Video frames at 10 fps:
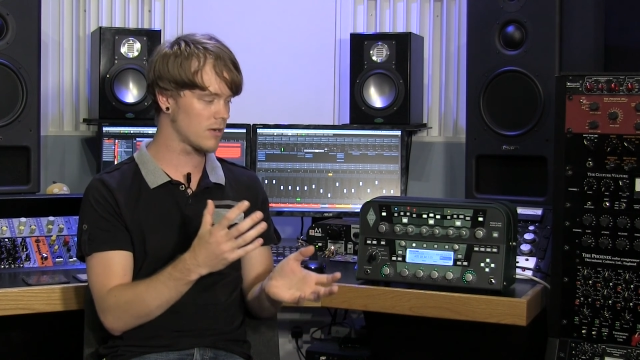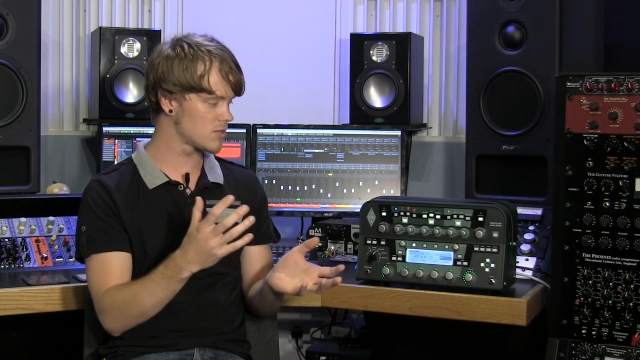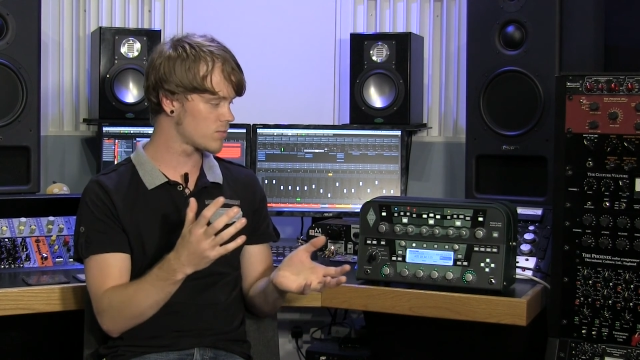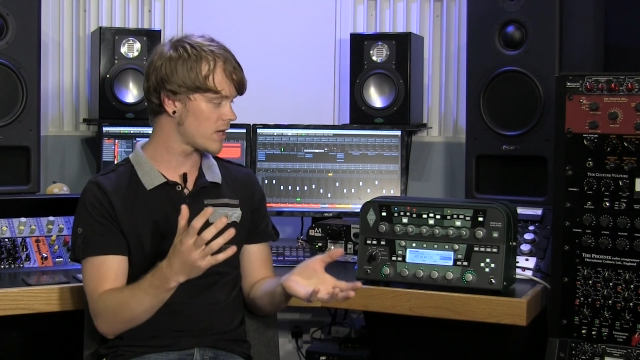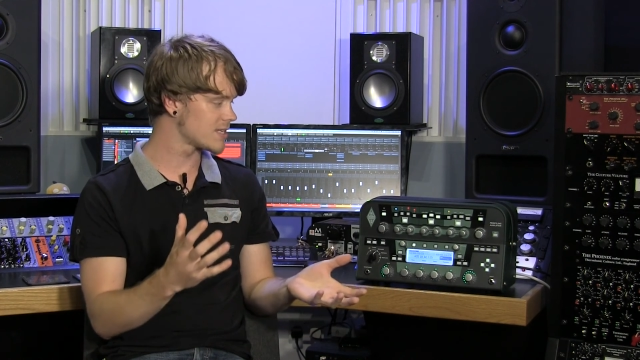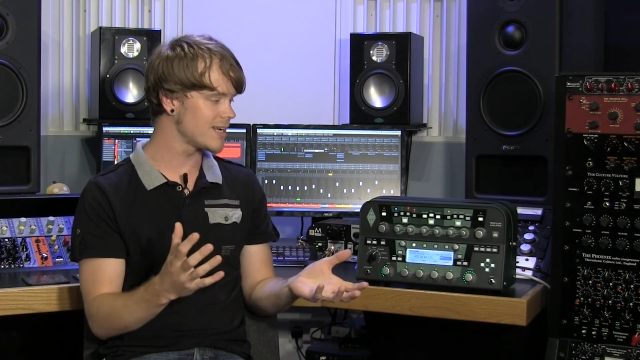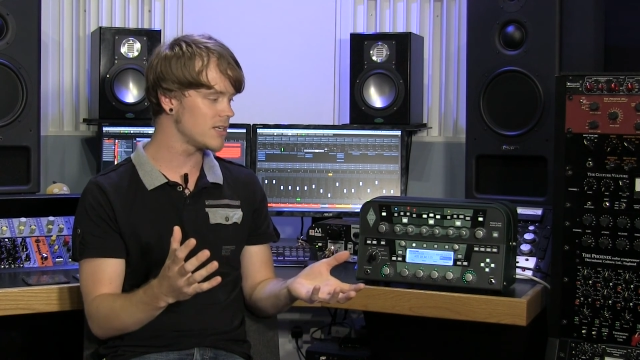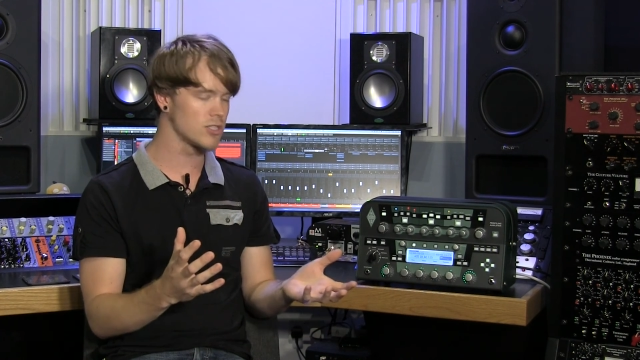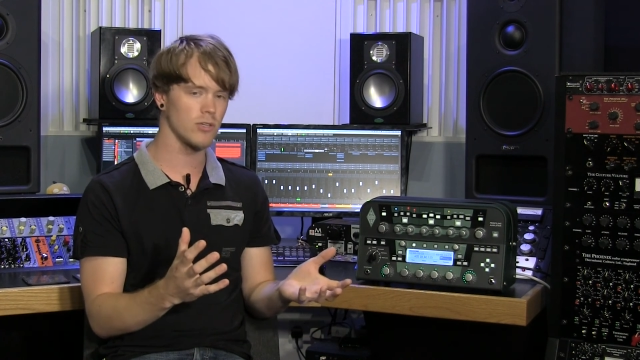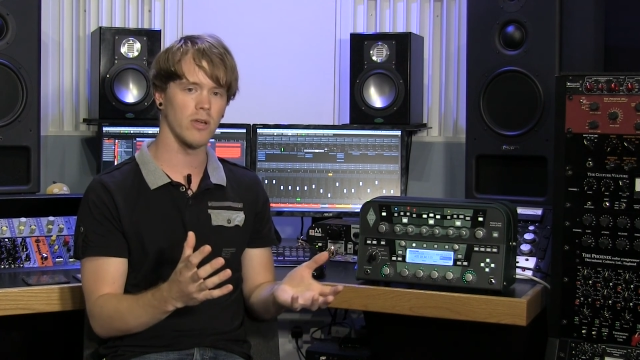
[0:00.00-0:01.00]
as well as
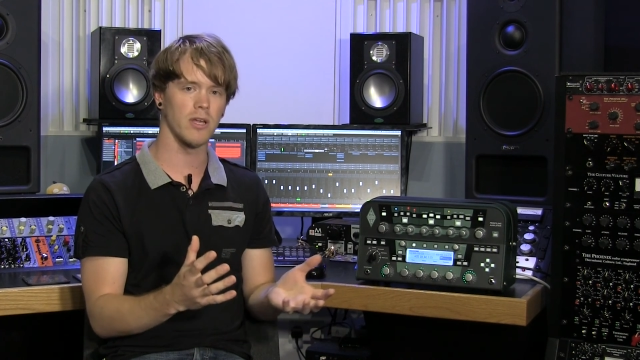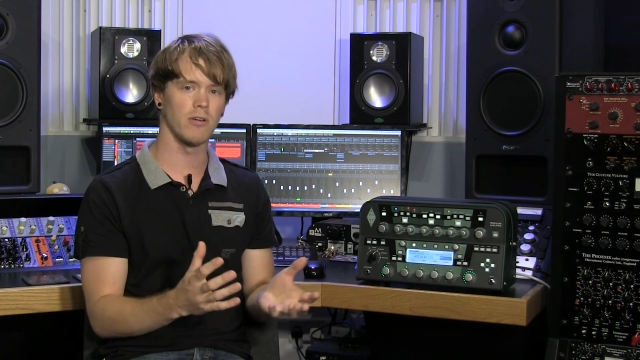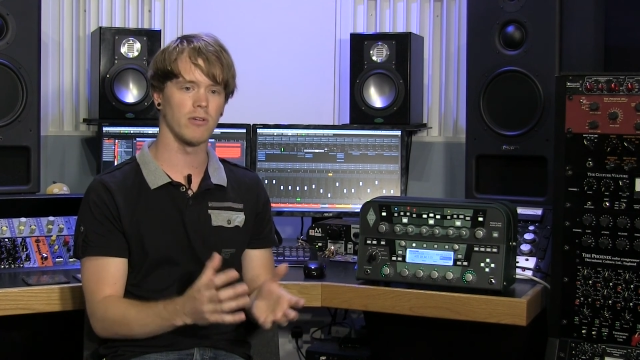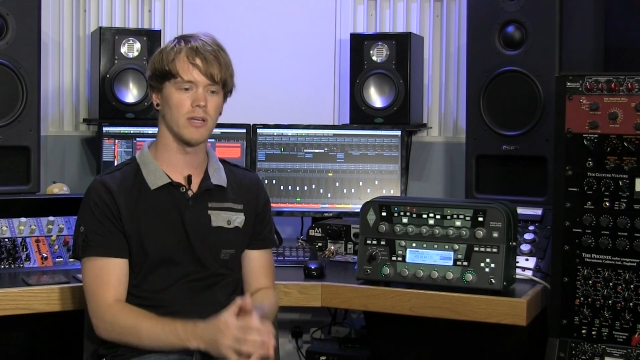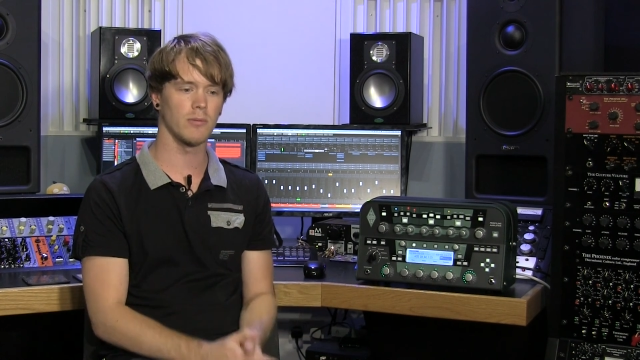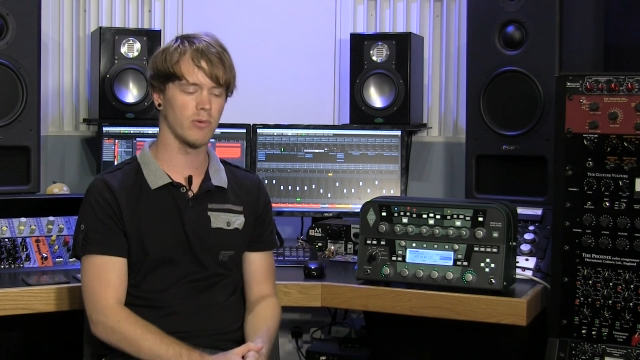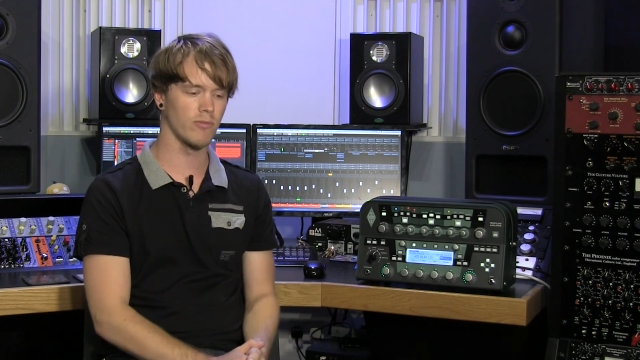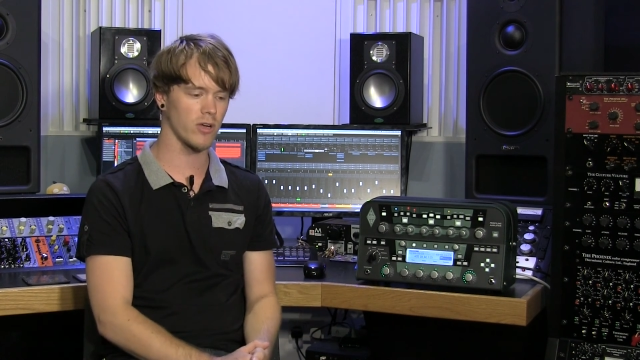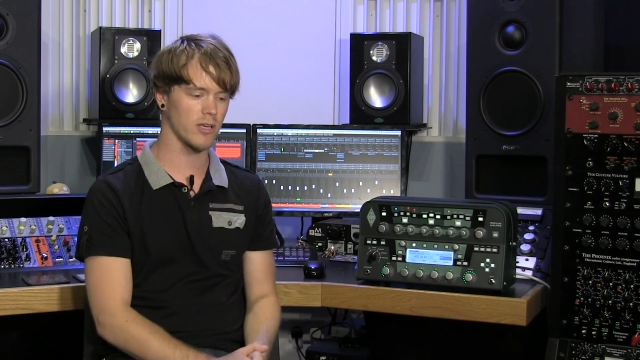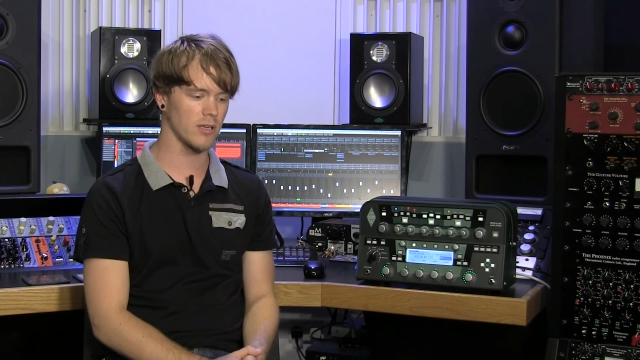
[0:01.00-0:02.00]
any studio gear really,
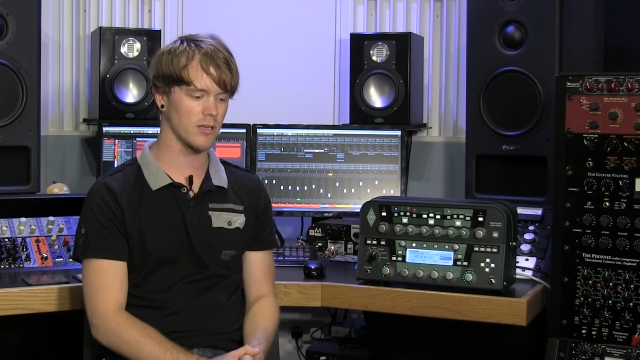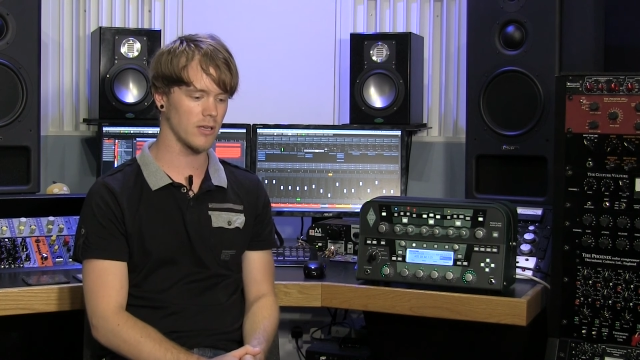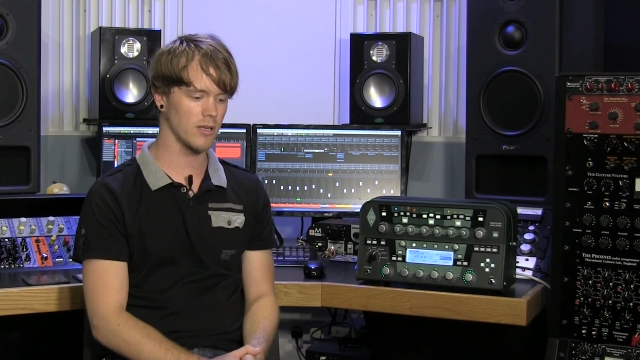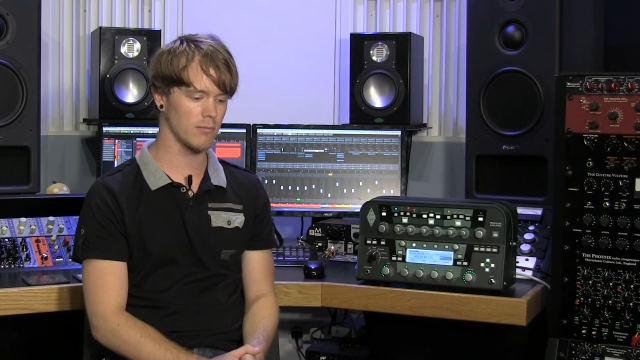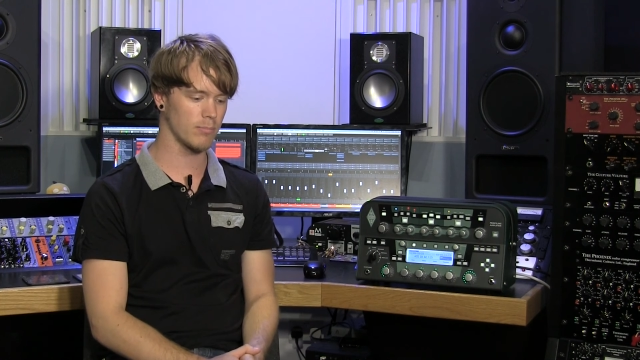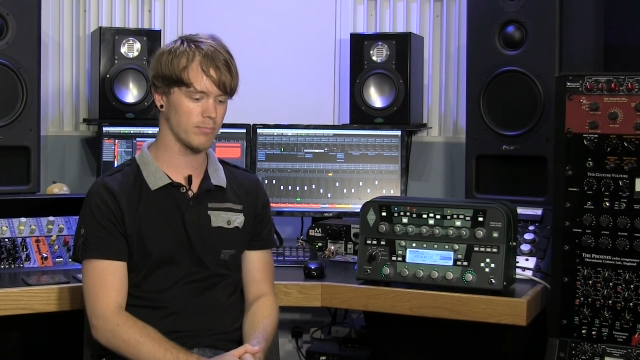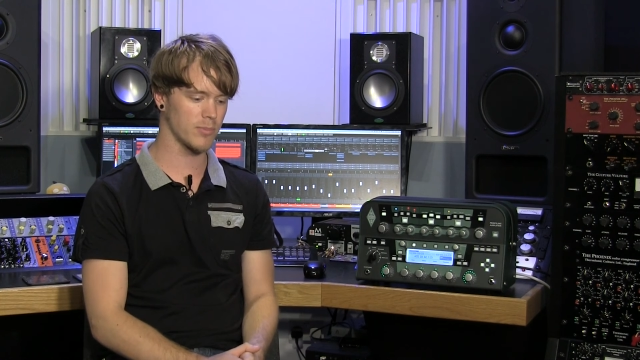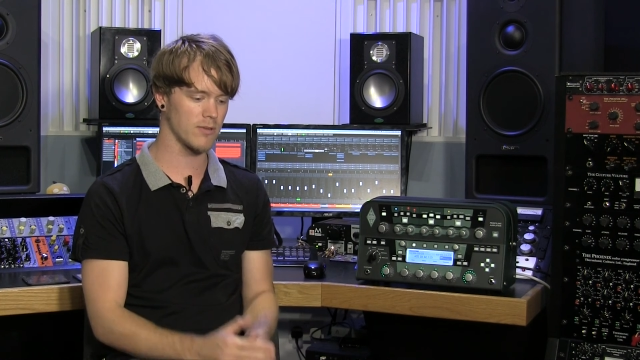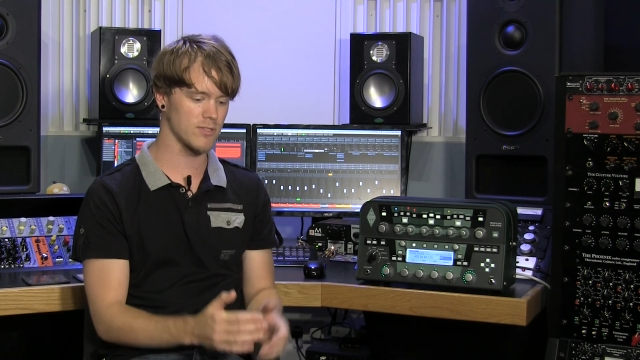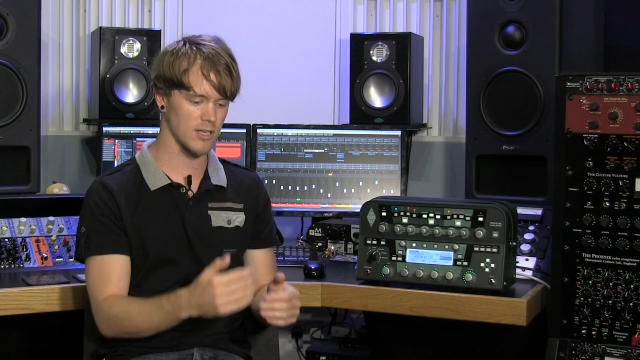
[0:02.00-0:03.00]
providing it
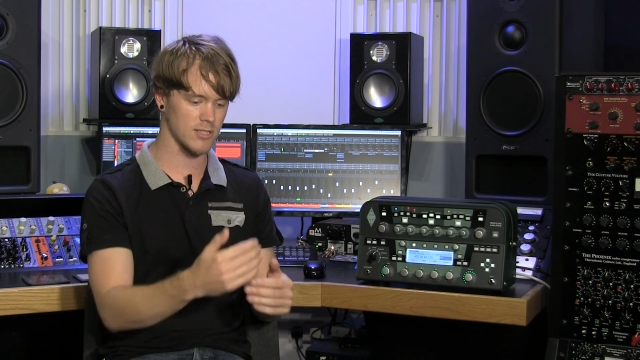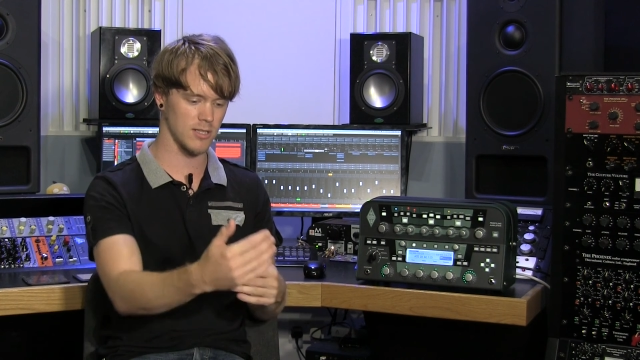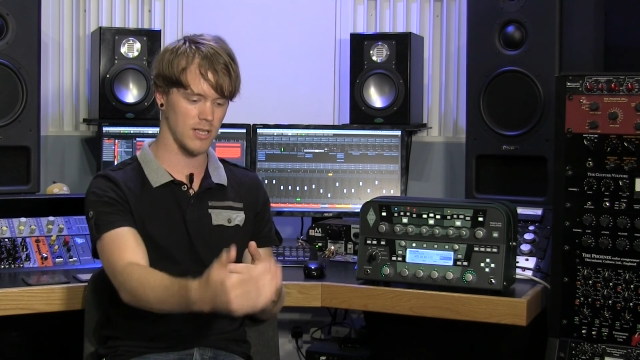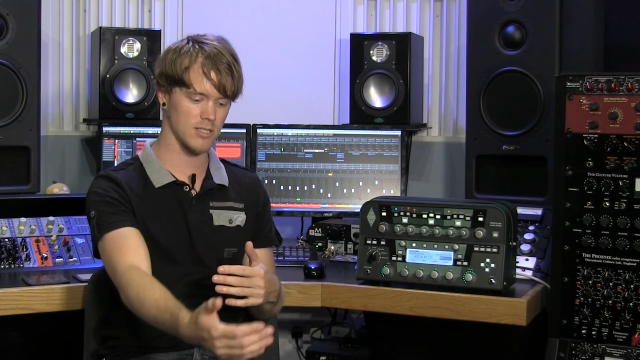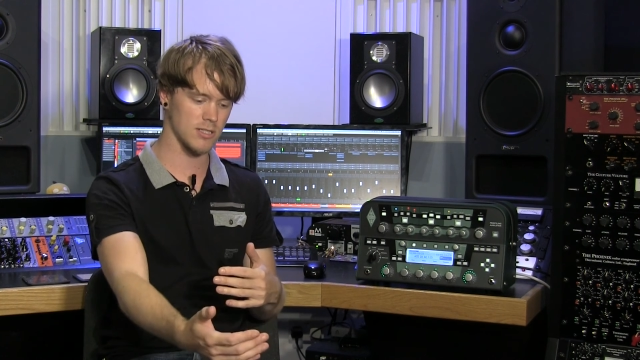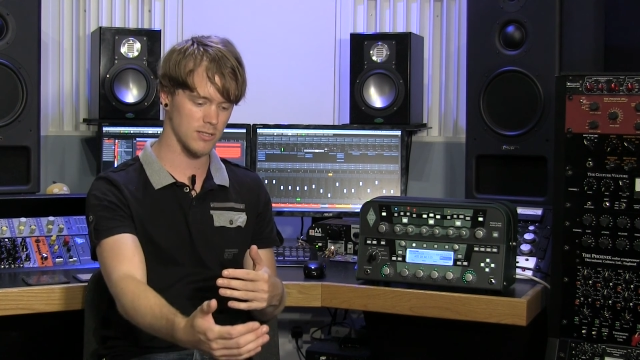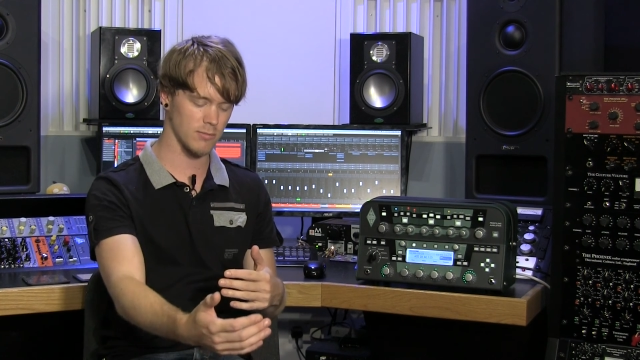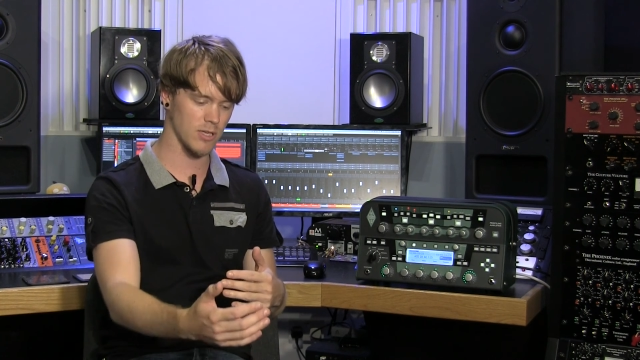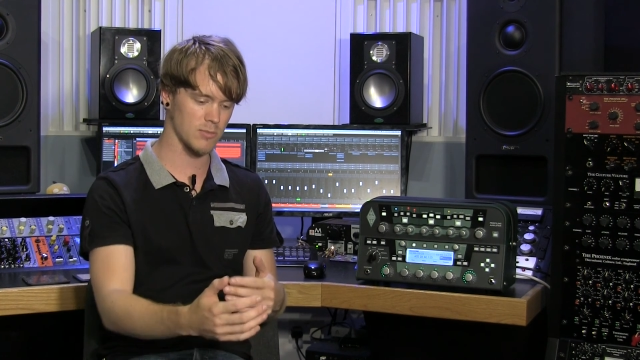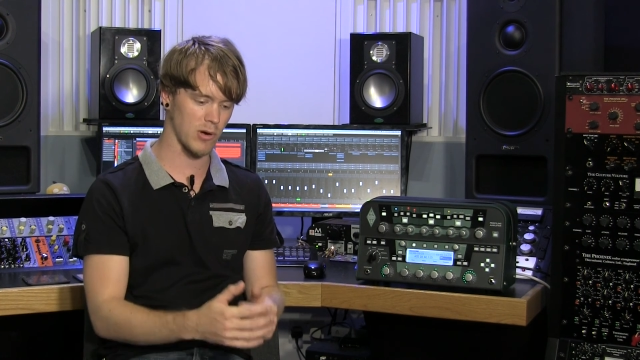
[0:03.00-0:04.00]
gives us this
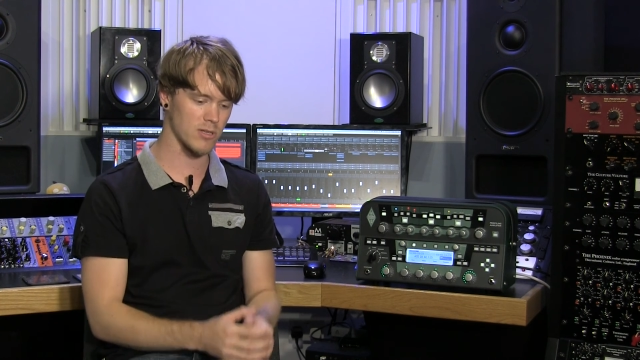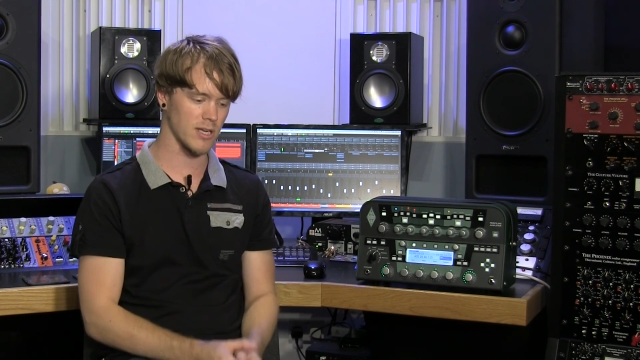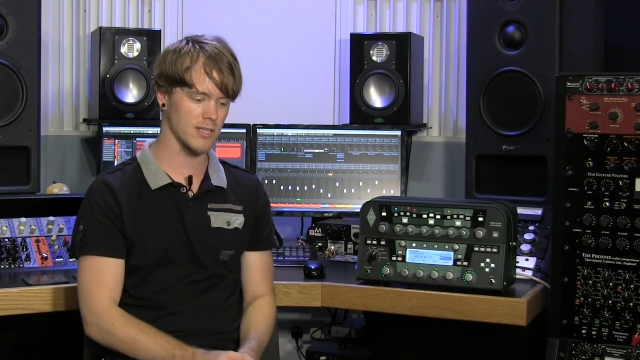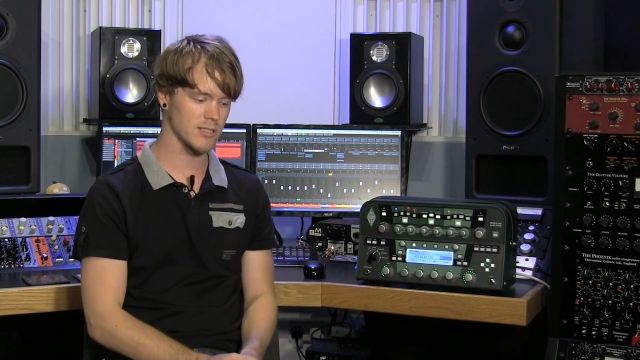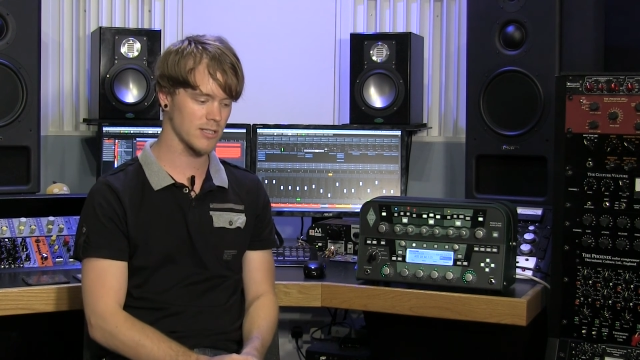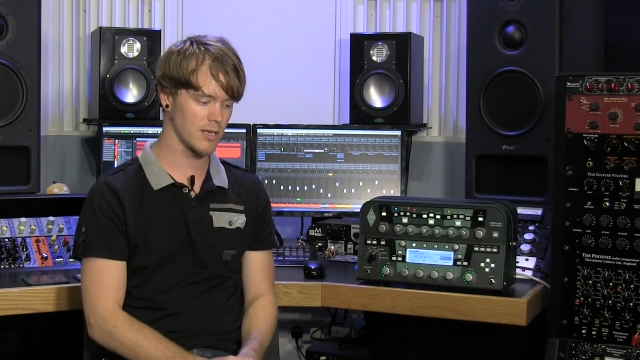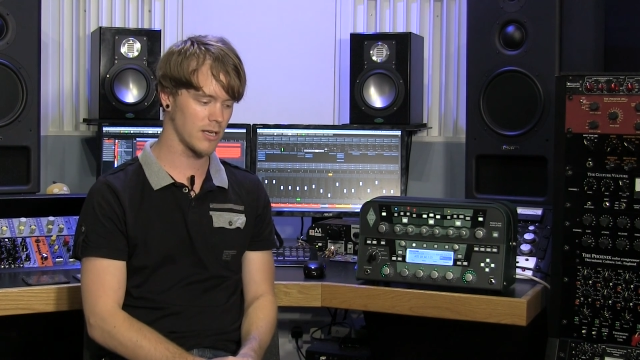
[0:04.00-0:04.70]
process.